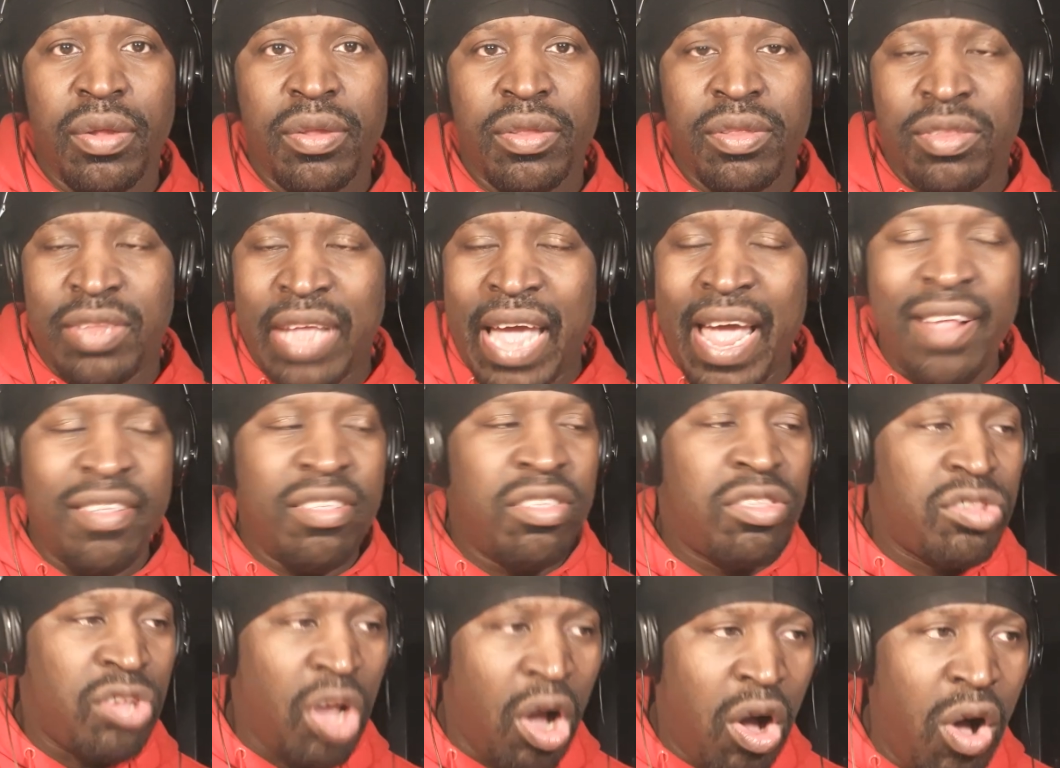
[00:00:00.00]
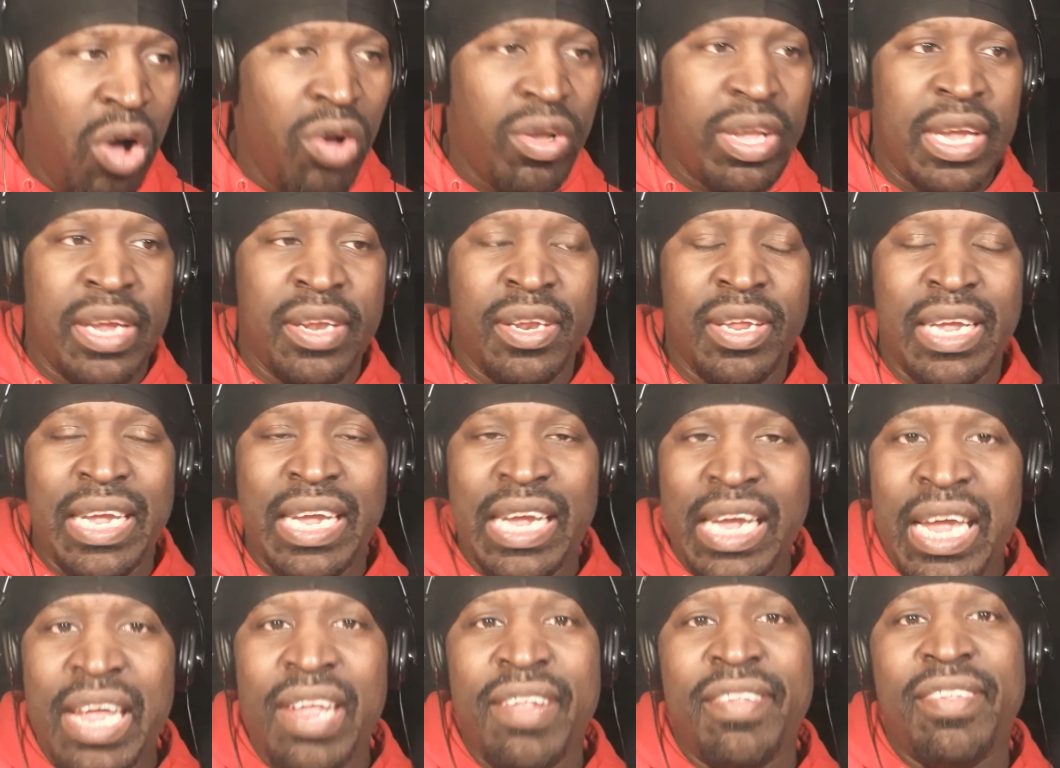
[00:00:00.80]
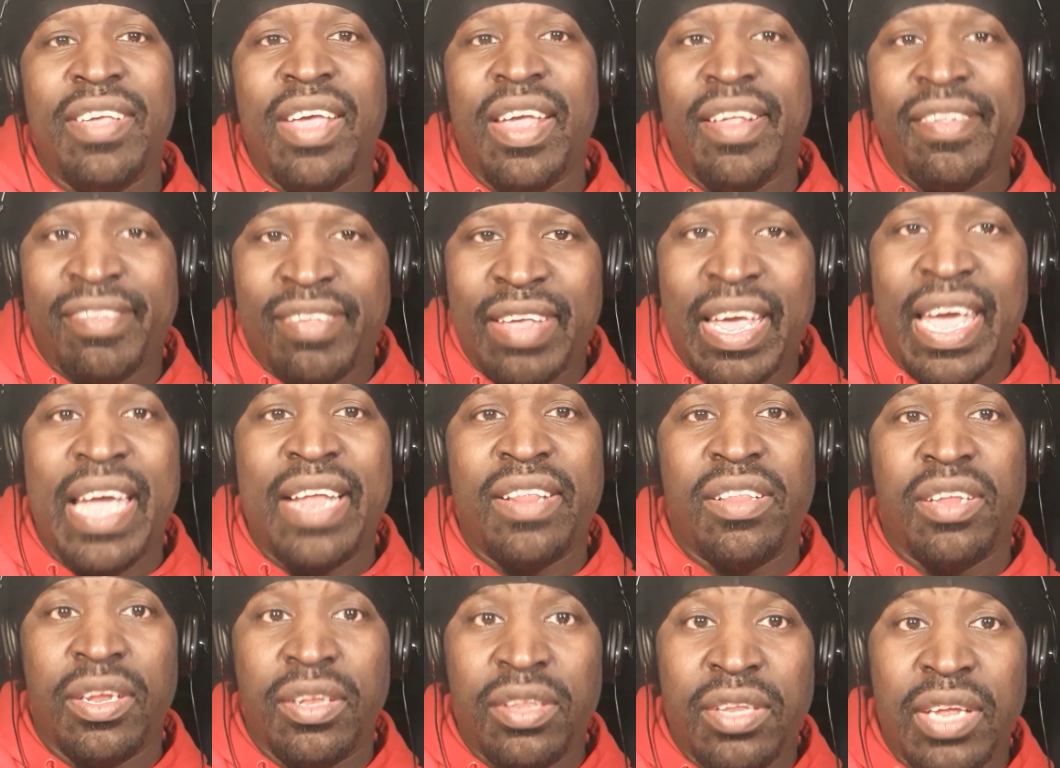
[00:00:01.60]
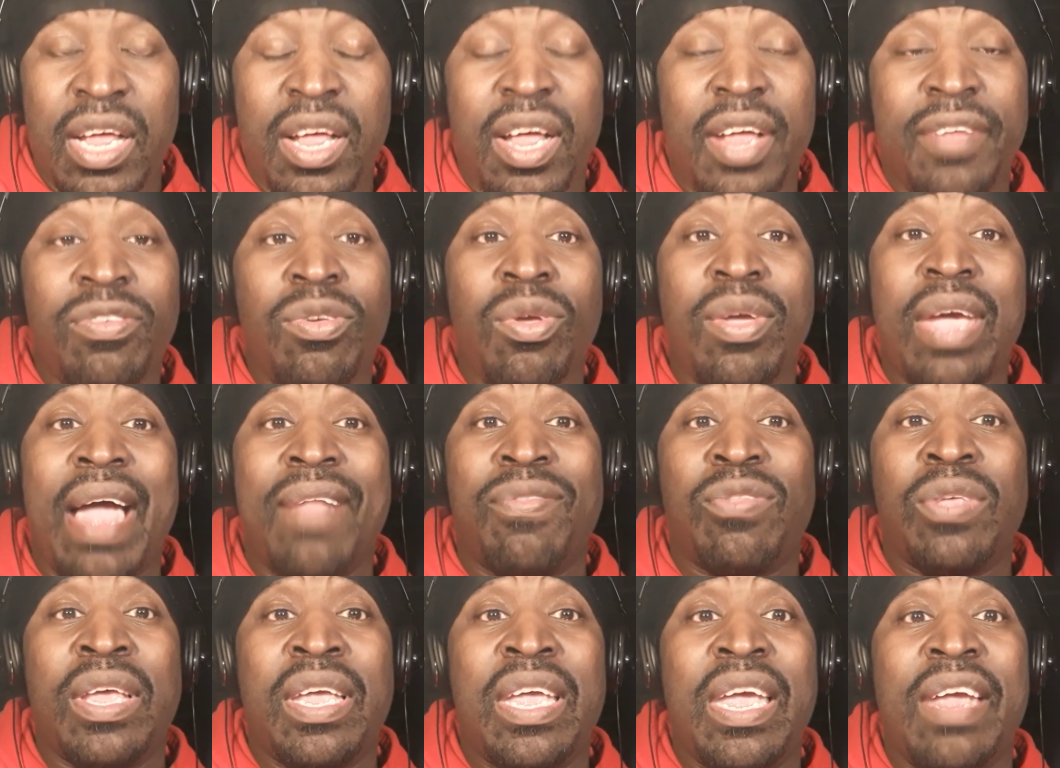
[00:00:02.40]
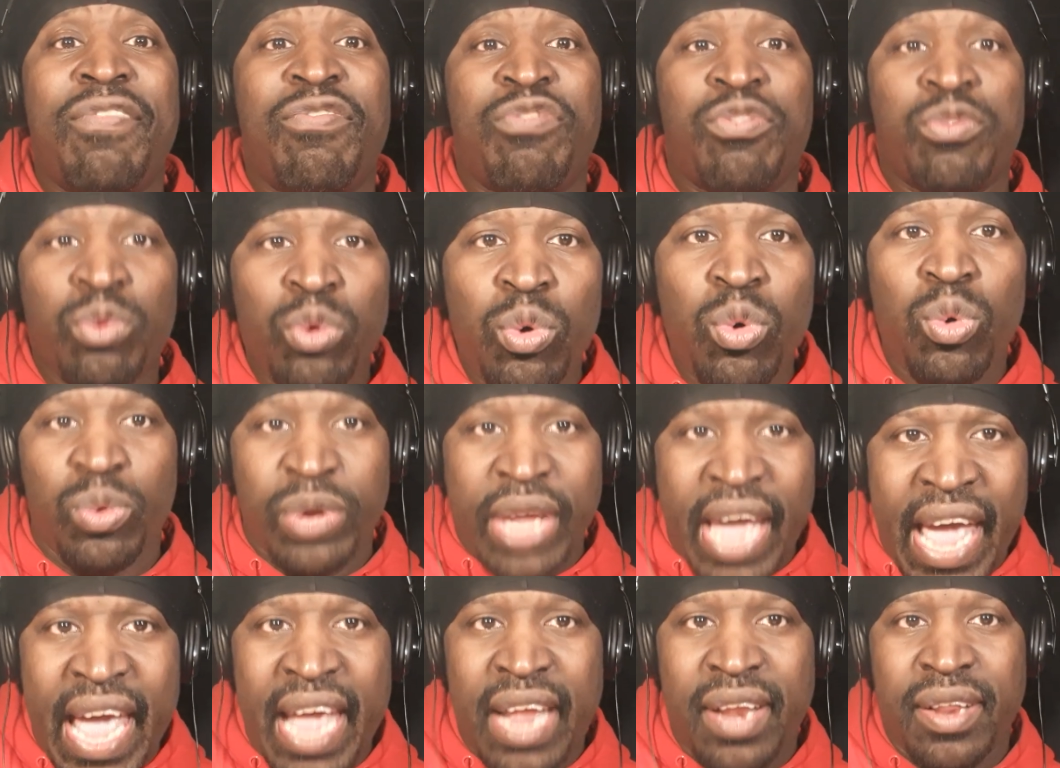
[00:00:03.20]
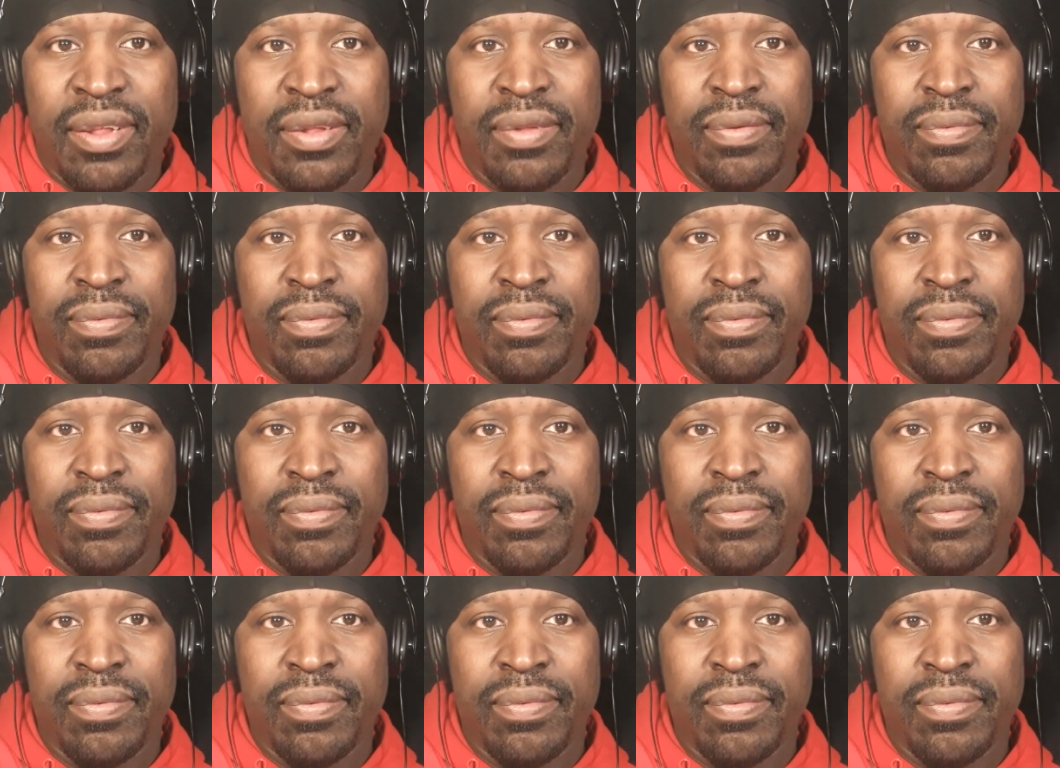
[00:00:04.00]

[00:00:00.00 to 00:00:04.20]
That's talking. Easier said than done. You got to get through that.